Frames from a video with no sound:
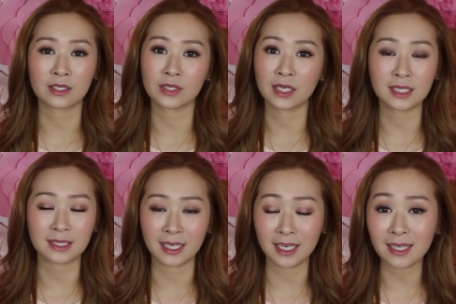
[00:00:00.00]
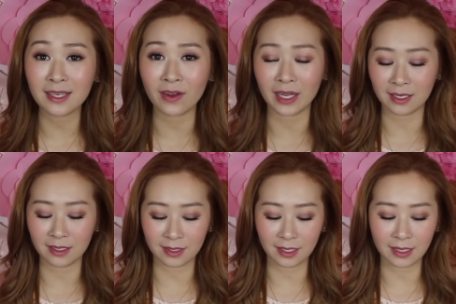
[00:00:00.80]
the sun is hitting or
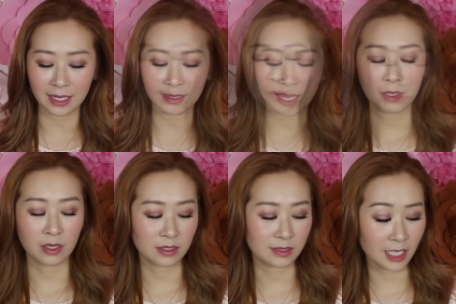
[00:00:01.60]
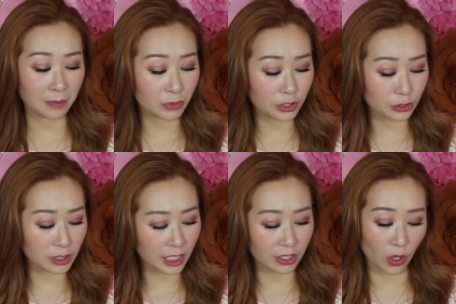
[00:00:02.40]
anything like that because
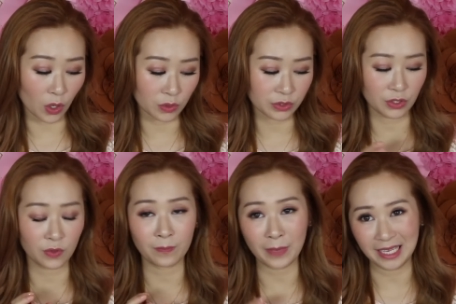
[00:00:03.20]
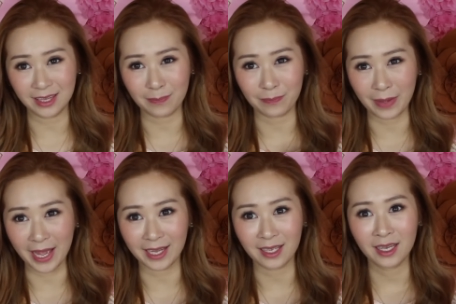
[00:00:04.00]
temperature can also make the
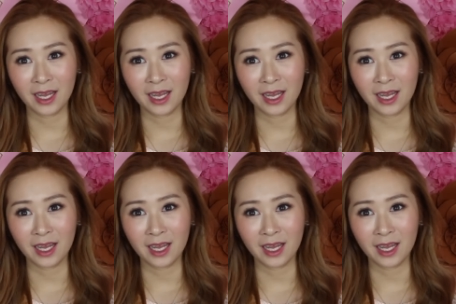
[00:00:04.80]
bag